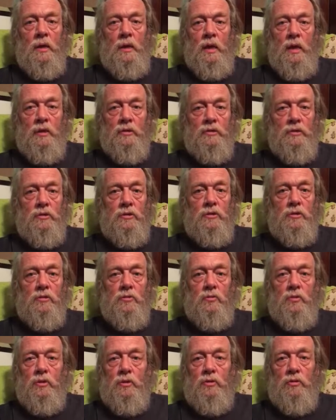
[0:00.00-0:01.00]
it has to
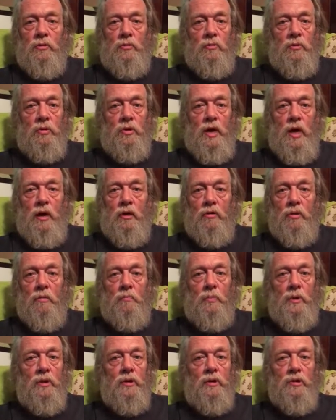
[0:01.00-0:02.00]
do with how the
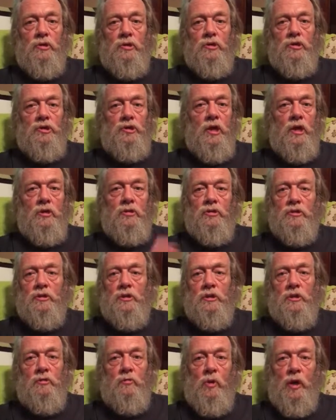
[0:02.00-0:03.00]
building sheds
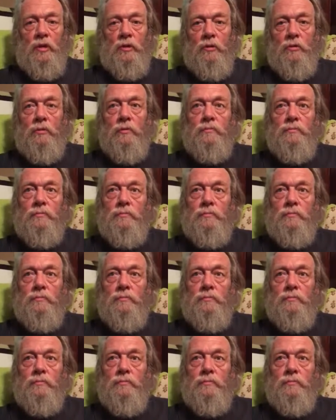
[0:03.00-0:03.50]
the weather.